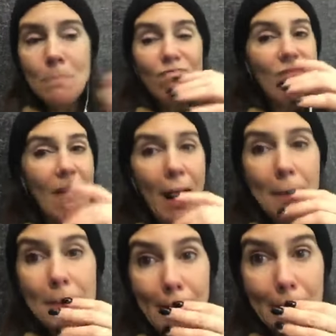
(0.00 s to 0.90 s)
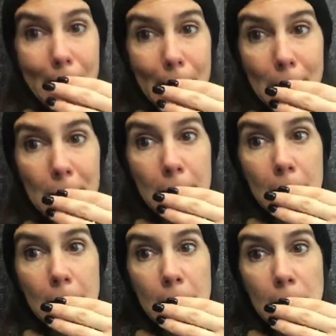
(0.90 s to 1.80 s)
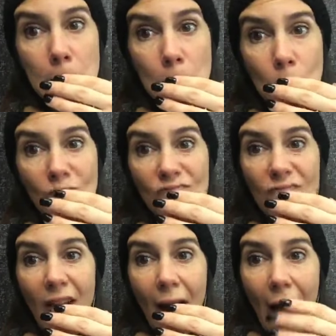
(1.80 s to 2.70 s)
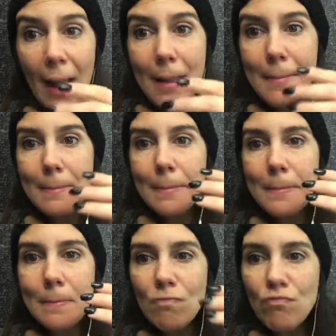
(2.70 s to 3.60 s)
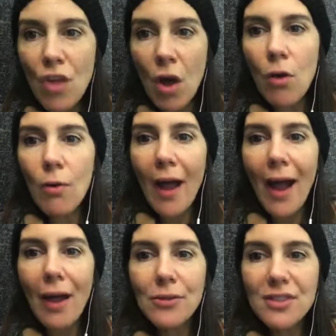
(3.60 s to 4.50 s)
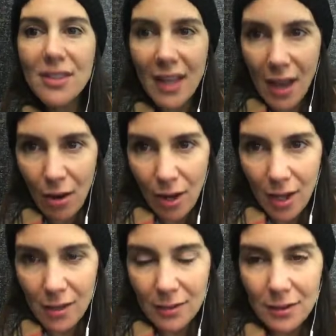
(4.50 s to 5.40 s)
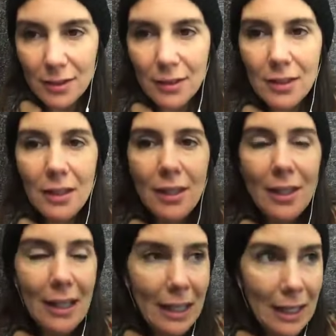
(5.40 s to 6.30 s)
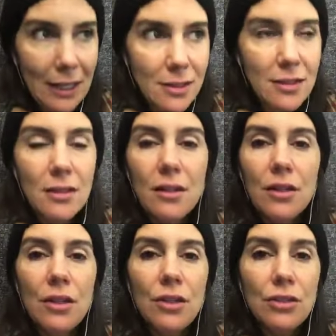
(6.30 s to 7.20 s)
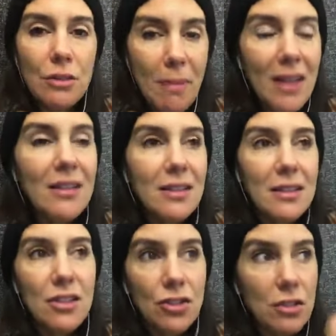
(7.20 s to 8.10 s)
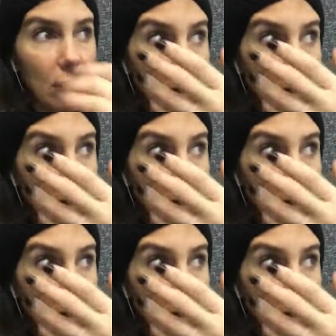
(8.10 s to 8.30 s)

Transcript: And I'm telling you, I know how scary it is to make the decision to love